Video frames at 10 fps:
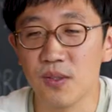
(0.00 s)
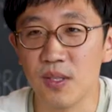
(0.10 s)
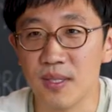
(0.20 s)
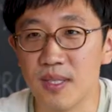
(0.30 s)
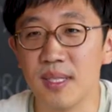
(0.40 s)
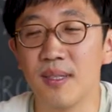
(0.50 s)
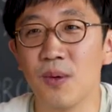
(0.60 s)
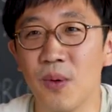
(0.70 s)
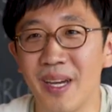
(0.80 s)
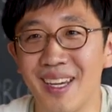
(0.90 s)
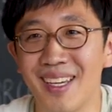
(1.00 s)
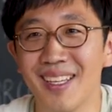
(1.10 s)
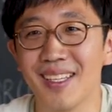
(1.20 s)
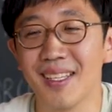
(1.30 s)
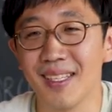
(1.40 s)
just in the
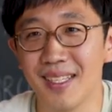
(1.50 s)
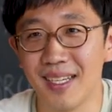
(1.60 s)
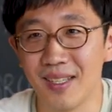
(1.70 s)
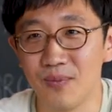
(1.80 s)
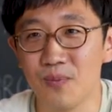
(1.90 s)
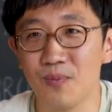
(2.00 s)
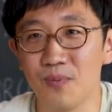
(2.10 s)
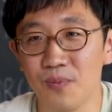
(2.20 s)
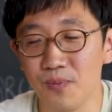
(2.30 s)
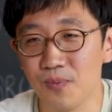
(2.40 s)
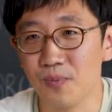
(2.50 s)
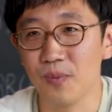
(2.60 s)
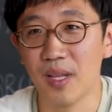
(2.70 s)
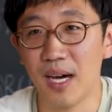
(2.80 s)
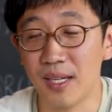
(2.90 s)
way that
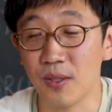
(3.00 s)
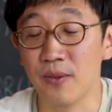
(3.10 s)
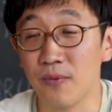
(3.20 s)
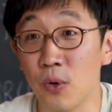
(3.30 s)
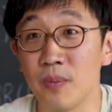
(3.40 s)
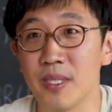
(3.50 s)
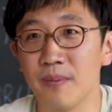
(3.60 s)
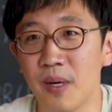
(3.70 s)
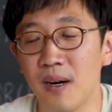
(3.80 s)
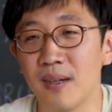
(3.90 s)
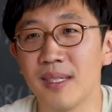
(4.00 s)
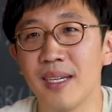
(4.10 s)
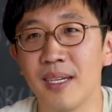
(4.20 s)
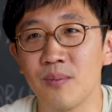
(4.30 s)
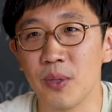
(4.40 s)
other forms of art
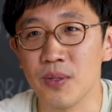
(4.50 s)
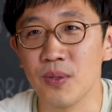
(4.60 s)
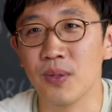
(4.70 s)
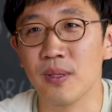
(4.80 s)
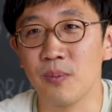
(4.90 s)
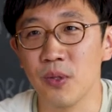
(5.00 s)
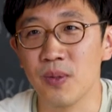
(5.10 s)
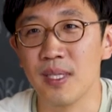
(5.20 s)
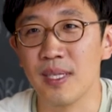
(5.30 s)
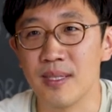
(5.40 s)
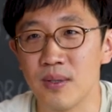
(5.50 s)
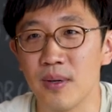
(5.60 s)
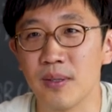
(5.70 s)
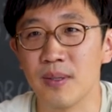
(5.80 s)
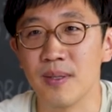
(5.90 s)
and pursuit of beauty and
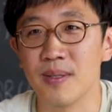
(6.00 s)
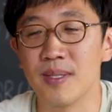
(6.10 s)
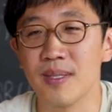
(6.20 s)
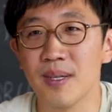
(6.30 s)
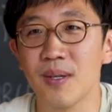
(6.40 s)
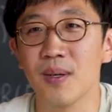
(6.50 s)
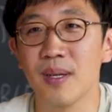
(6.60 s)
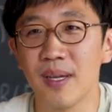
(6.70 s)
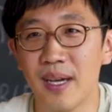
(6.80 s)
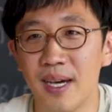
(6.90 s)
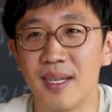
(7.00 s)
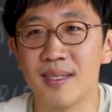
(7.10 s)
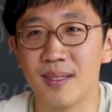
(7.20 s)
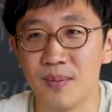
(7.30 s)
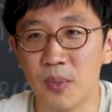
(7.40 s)
structures
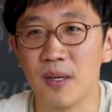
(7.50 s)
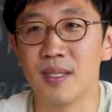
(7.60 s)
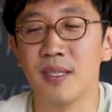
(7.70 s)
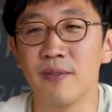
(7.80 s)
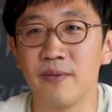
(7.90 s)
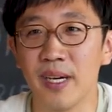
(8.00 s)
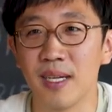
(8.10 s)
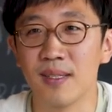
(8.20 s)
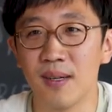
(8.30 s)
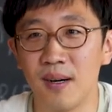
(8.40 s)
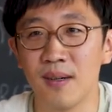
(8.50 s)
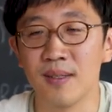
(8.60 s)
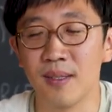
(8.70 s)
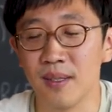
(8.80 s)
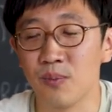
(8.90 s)
has a positive effect
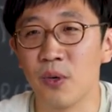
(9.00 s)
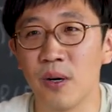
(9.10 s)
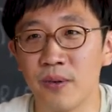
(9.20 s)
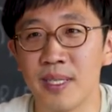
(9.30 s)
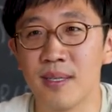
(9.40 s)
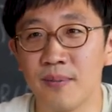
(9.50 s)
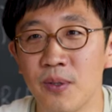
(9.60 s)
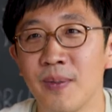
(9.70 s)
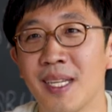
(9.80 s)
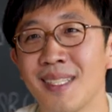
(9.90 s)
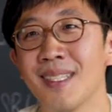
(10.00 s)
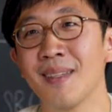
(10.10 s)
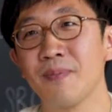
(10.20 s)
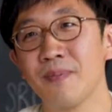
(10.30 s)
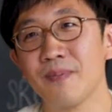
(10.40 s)
on the progress of humanity.